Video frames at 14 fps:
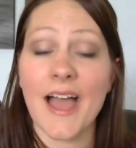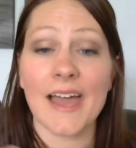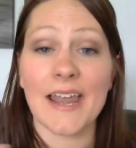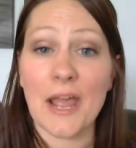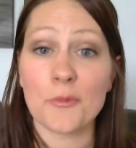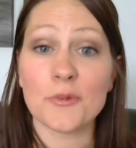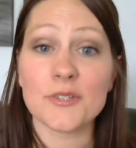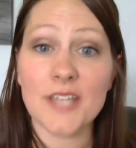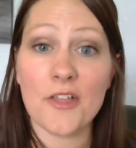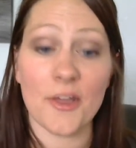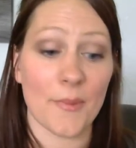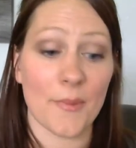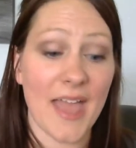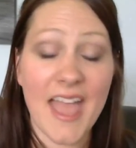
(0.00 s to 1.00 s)
And I will tell
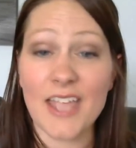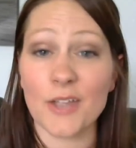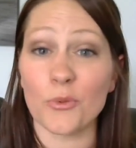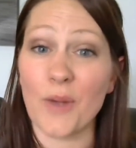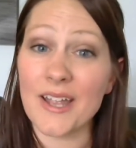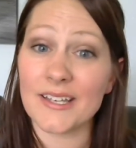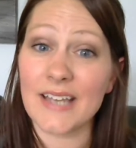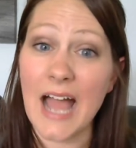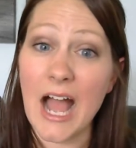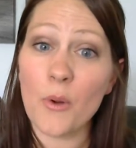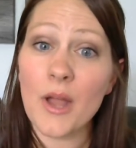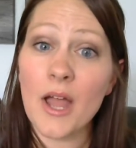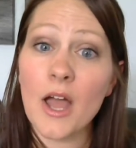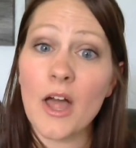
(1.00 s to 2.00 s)
them, hey, right
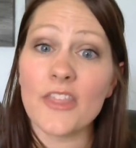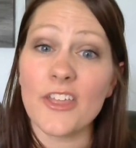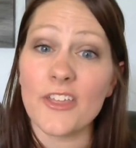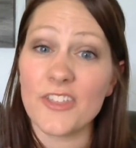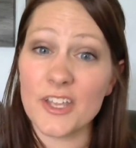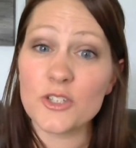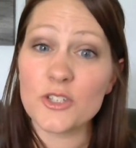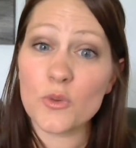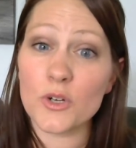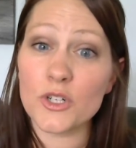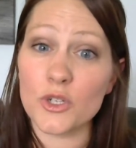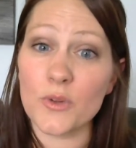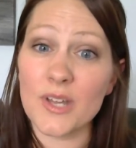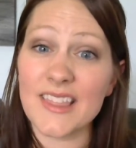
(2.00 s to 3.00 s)
now, the things you
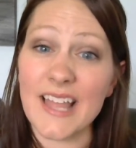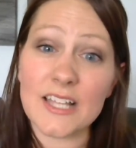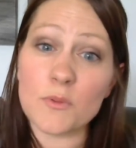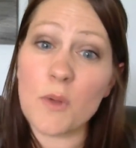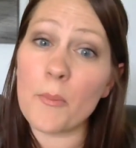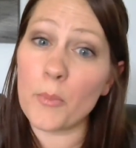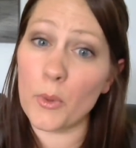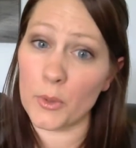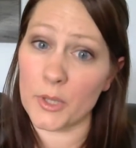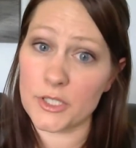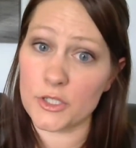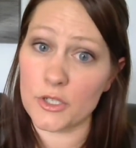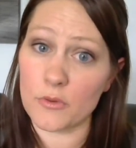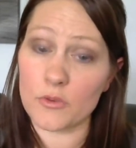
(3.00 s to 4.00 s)
are doing, that's what
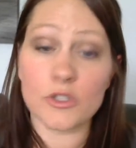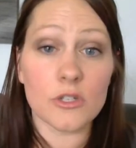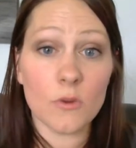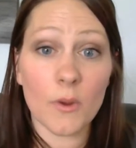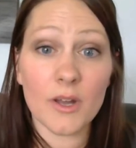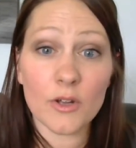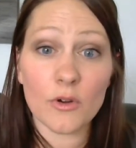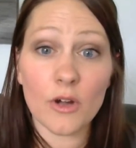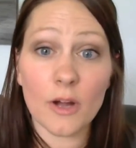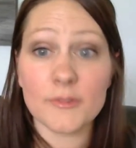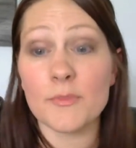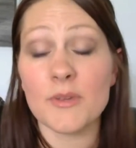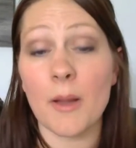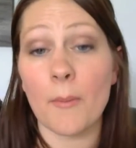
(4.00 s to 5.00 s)
bullies do. Do you want to grow
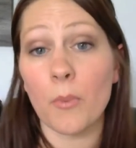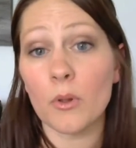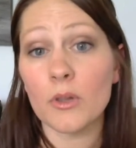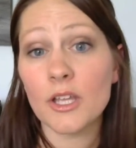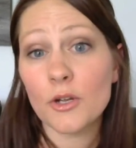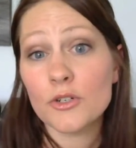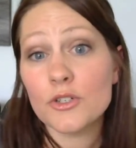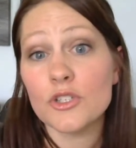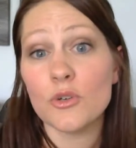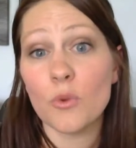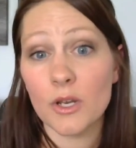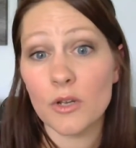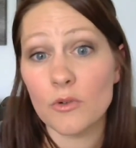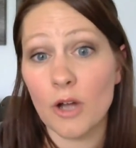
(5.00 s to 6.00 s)
up to be a bully or do
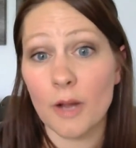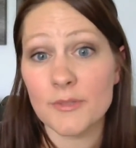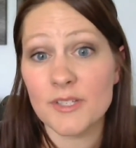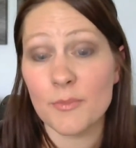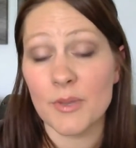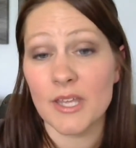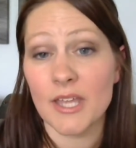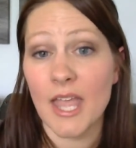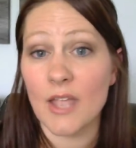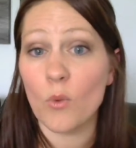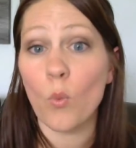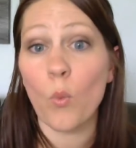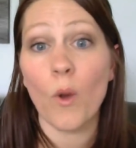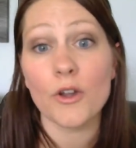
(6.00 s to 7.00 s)
you want to grow up to be
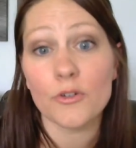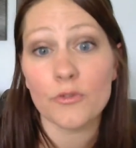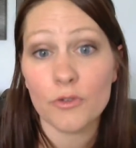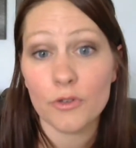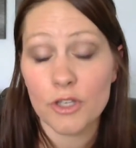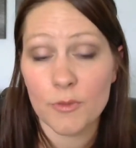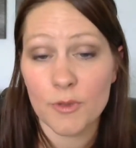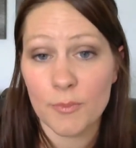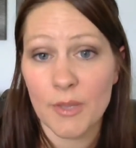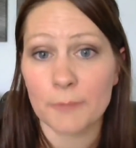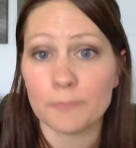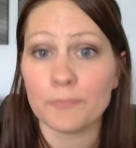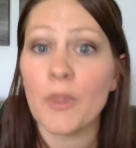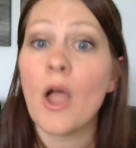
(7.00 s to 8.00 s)
a wonderful human
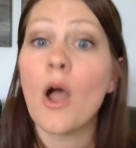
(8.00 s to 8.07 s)
being?